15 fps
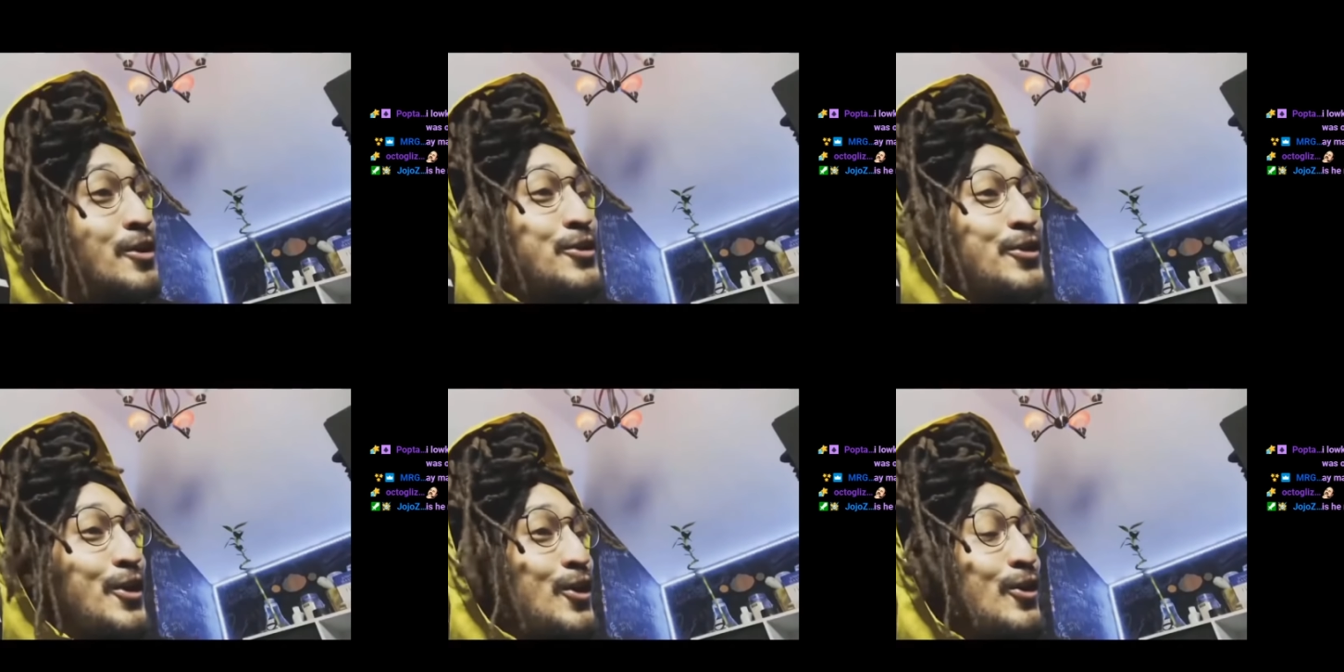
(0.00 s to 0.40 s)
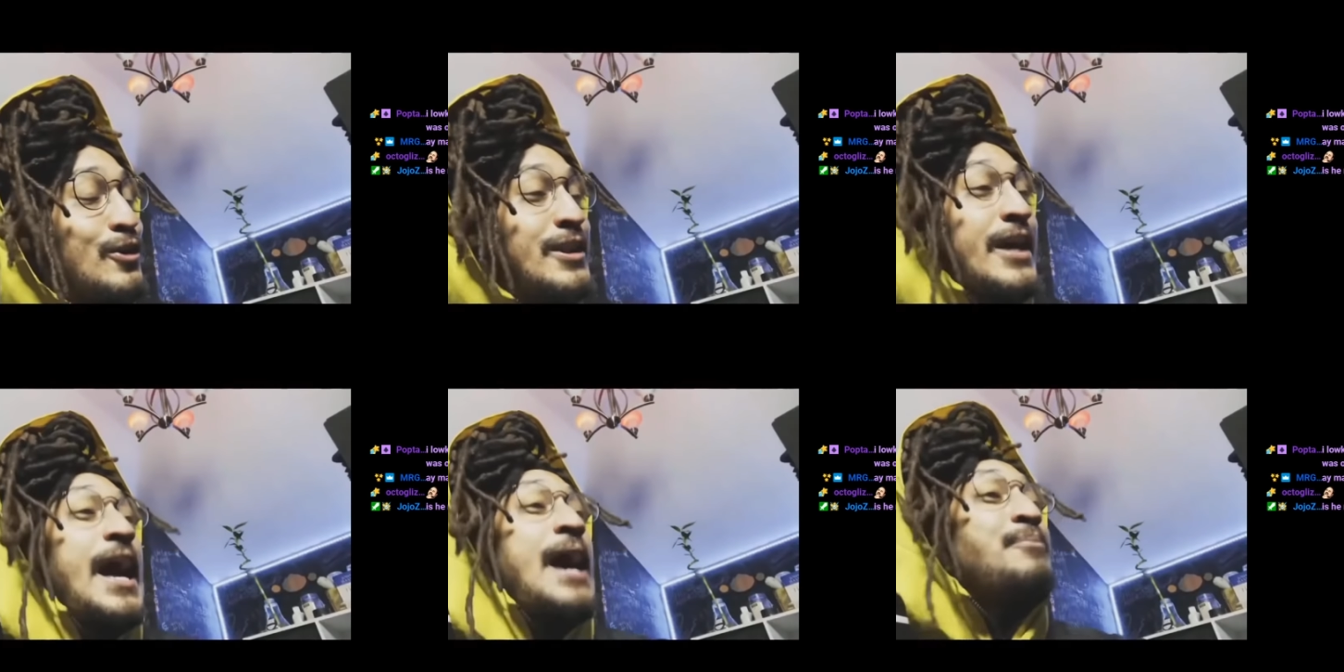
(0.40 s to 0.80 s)
though.
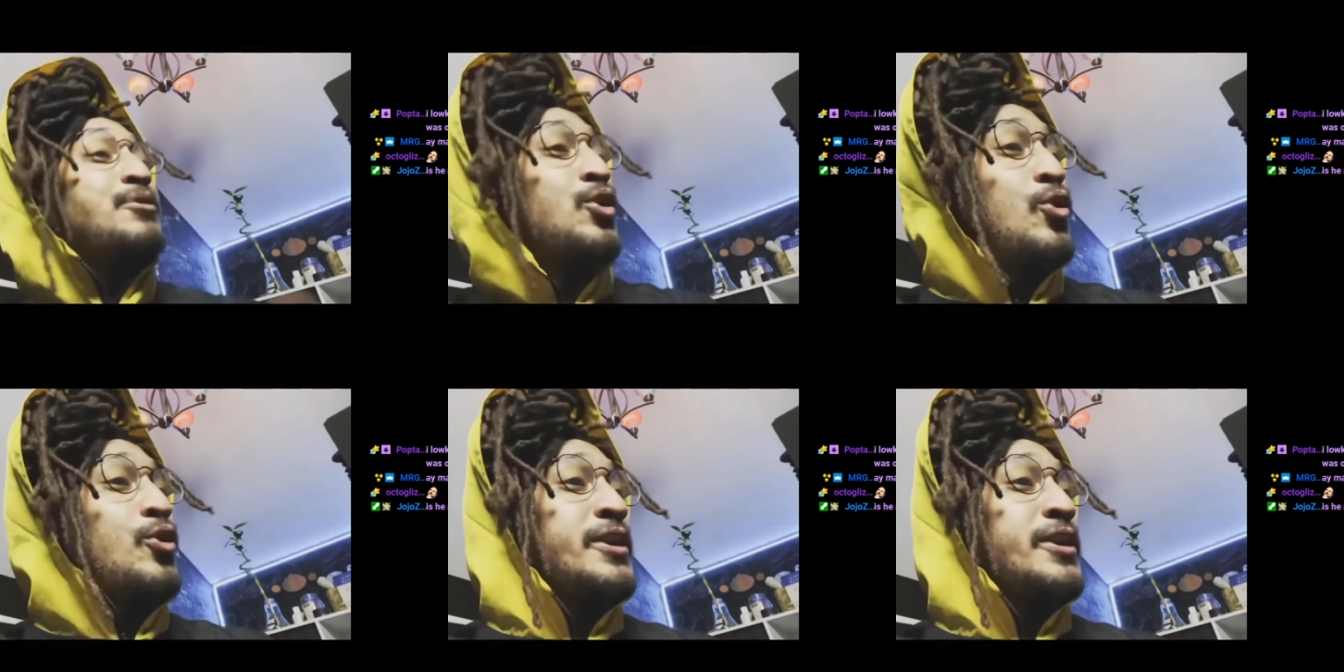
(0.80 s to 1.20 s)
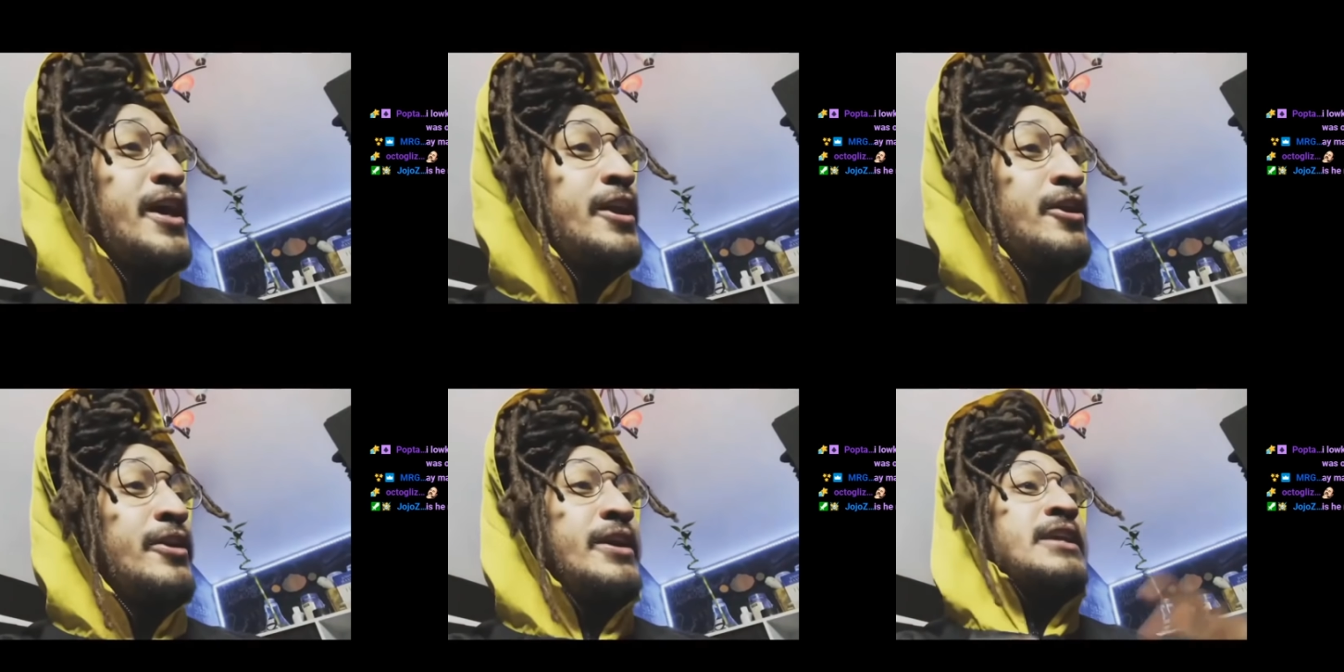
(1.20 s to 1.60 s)
Like, I'm the
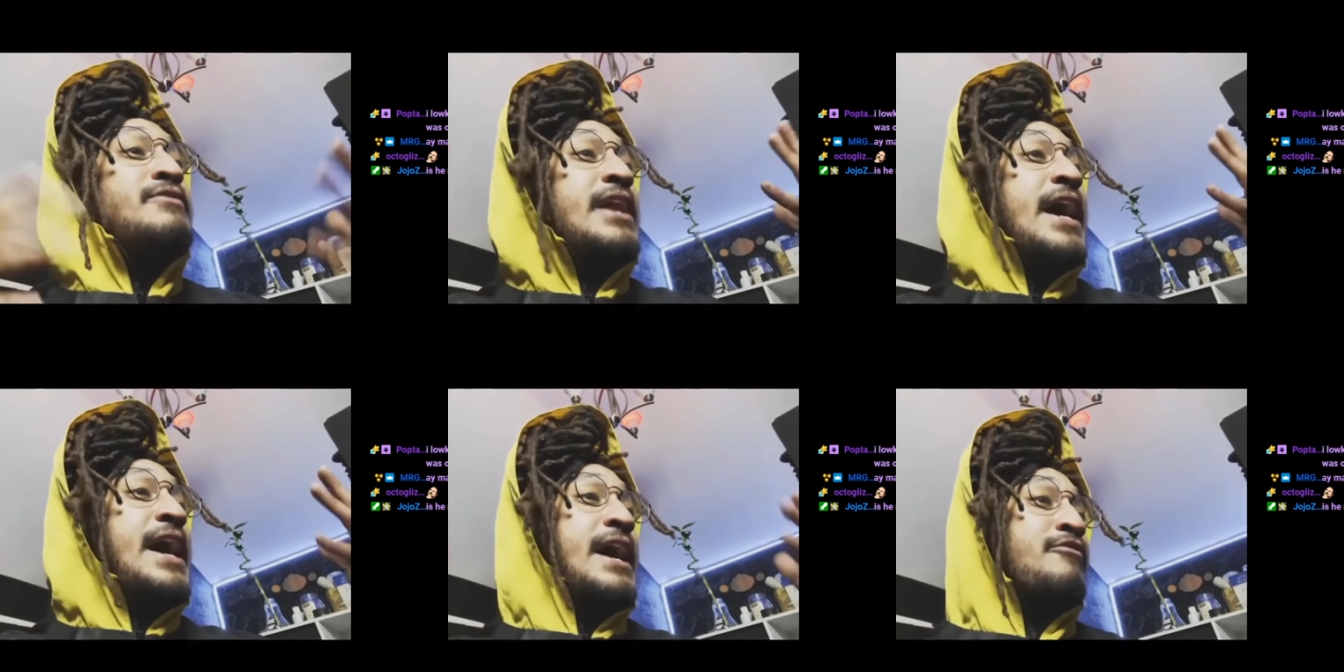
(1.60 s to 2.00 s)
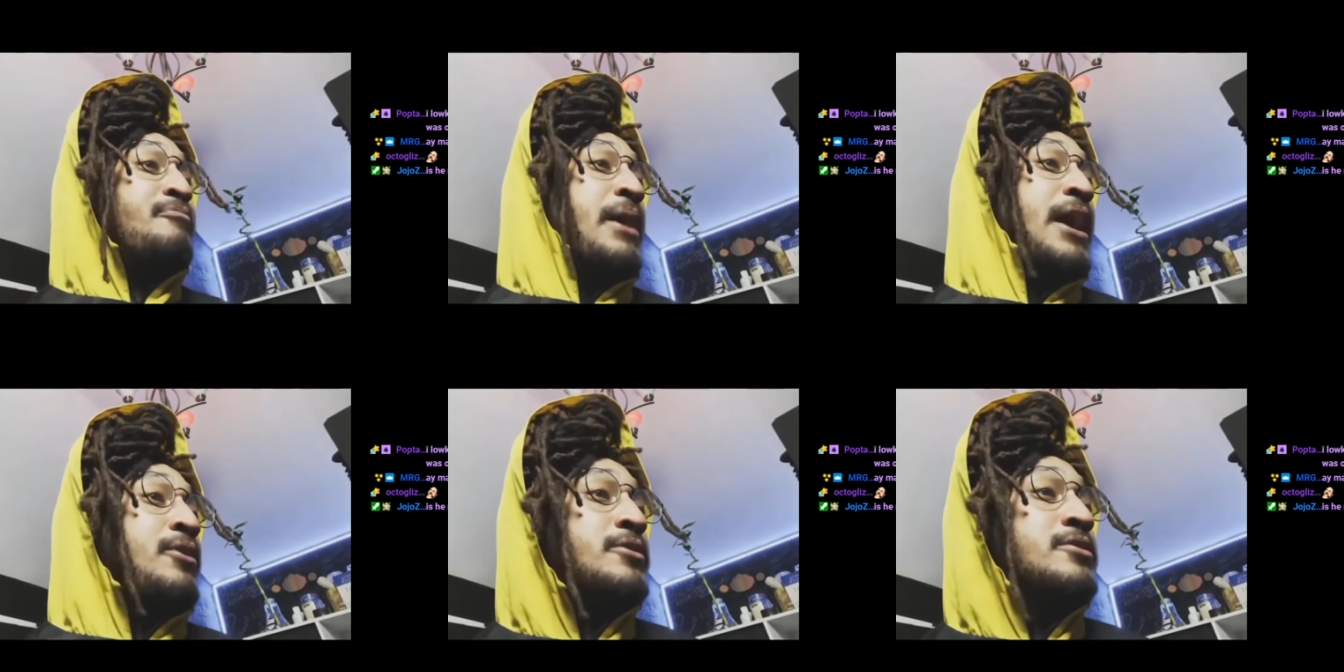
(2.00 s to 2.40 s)
coordinator, and even I have
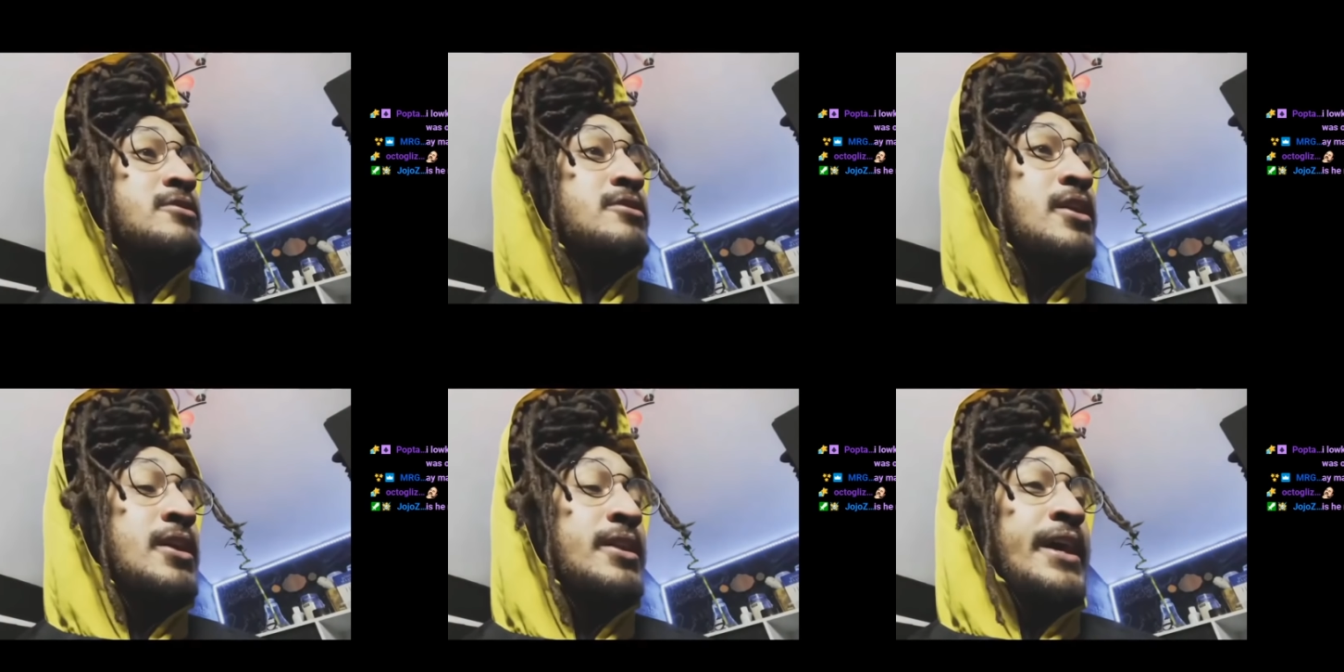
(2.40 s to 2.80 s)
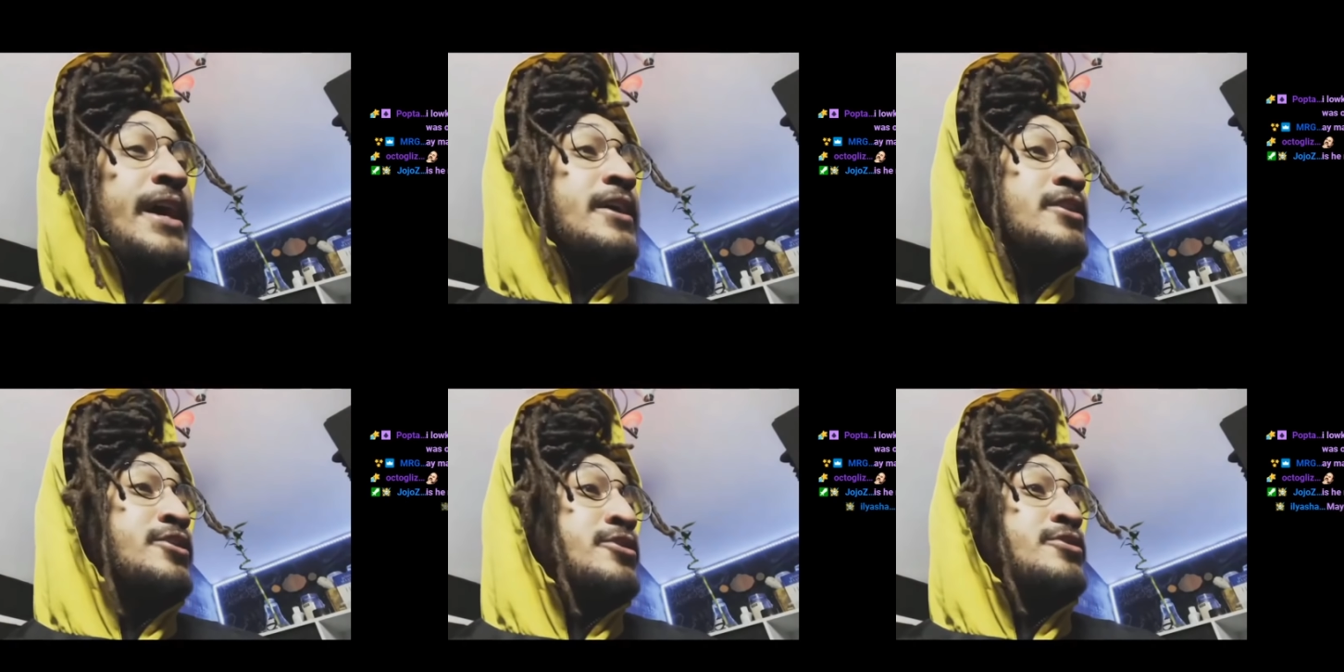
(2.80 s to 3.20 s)
powers. Like, I
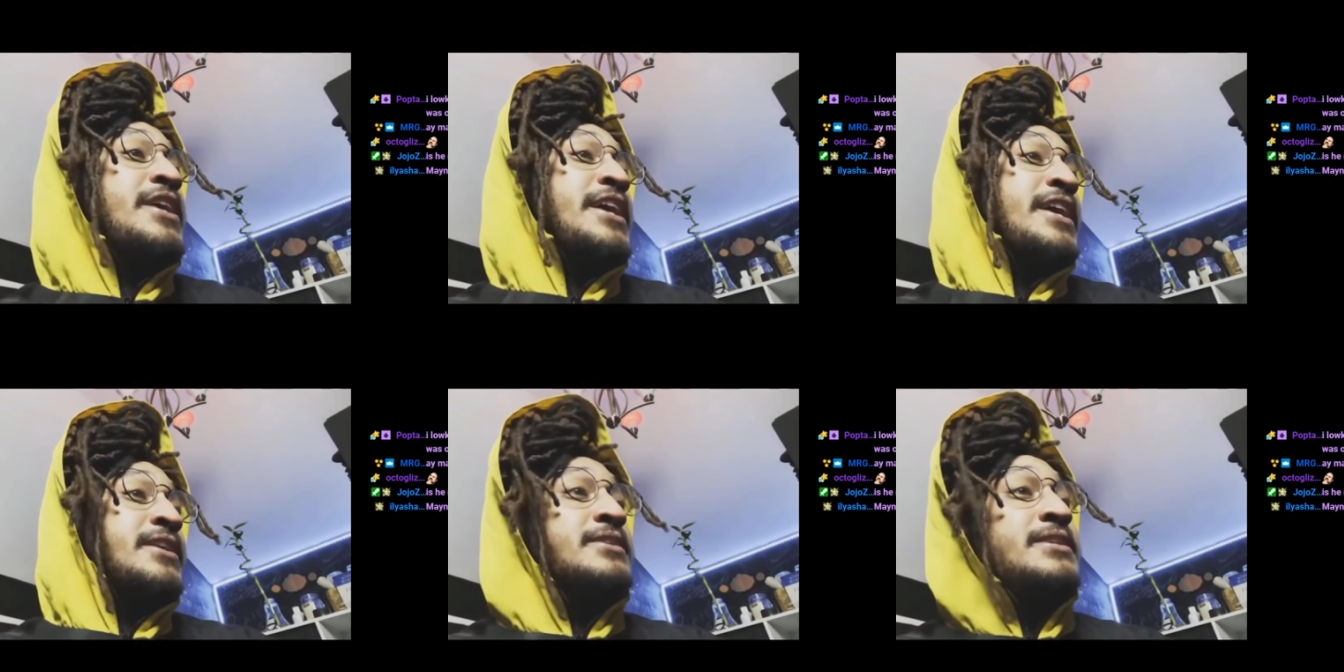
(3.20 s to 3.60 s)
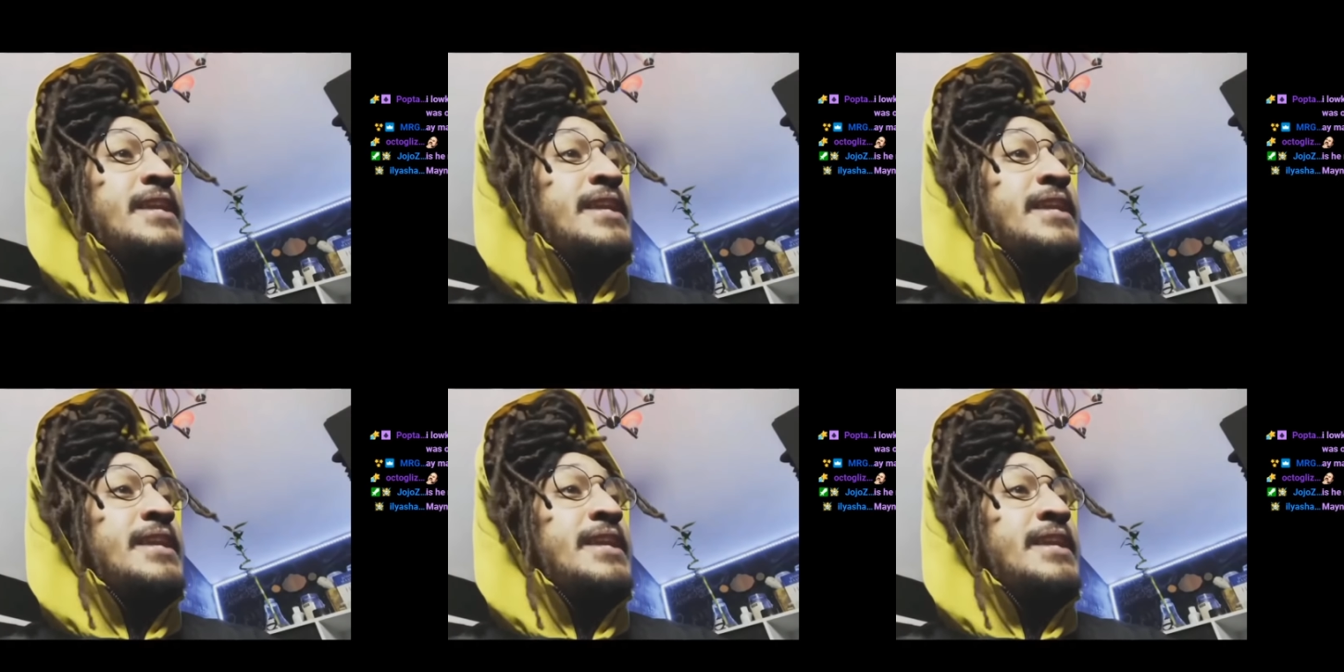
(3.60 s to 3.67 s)
can turn day into